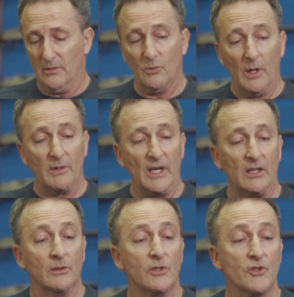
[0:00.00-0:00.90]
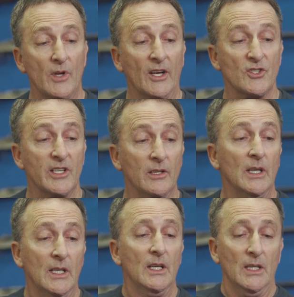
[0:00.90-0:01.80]
wherewithal to actually
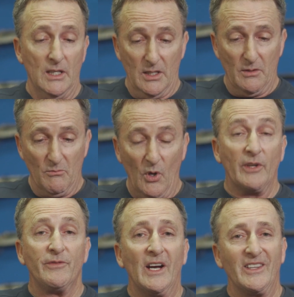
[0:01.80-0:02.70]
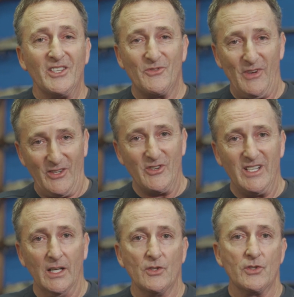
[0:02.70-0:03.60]
modify these factory
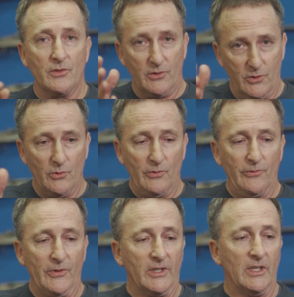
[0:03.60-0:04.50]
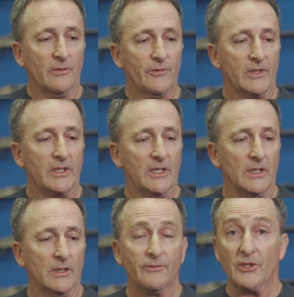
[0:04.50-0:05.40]
guns to fit
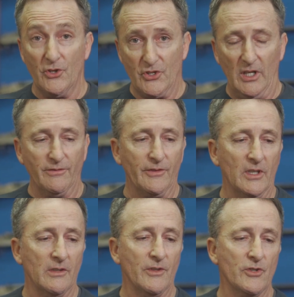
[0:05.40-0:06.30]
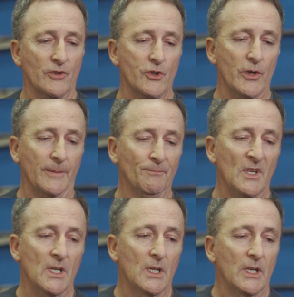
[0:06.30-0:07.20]
yourself, the individual shooting,
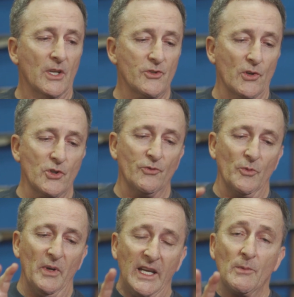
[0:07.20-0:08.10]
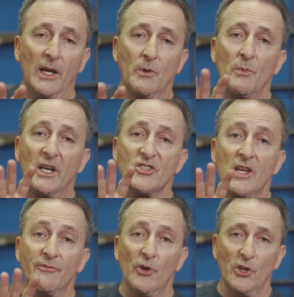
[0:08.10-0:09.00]
and so on and so forth. But anyway, we went a
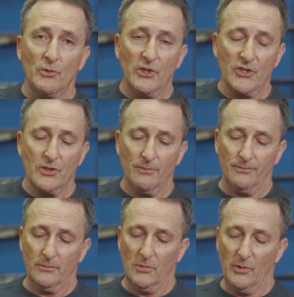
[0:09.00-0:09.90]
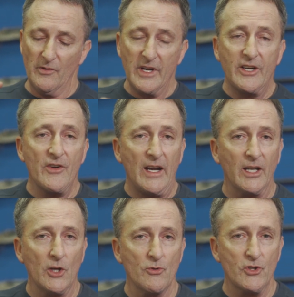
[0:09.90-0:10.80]
step further with this. We
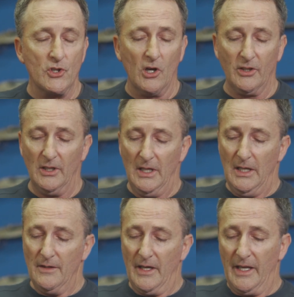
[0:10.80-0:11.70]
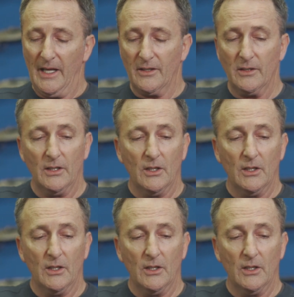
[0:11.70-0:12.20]
recreated a new stock that had